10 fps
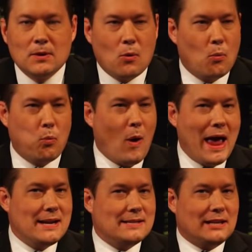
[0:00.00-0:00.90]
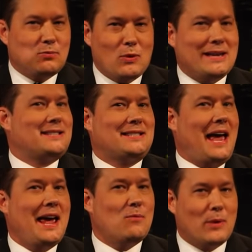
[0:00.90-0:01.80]
When did we
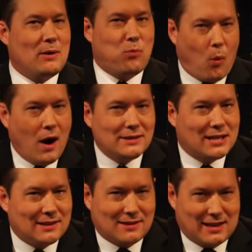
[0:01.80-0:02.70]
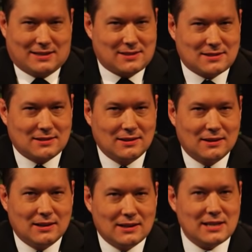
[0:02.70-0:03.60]
say we wanted this?
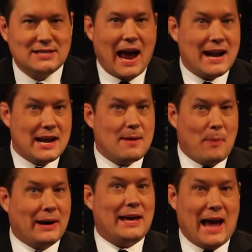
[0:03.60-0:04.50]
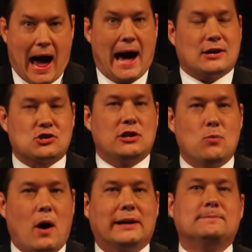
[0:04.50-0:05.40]
Does anybody actually
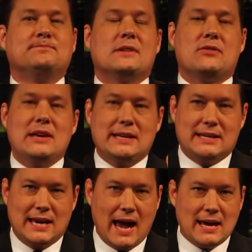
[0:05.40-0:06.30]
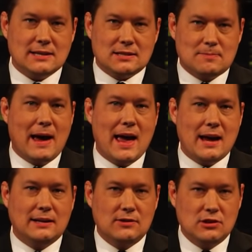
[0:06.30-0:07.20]
want it? The gayest
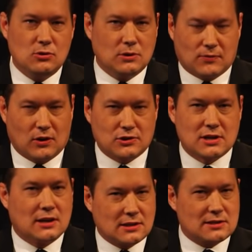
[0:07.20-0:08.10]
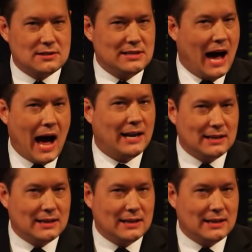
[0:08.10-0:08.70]
man in the universe does not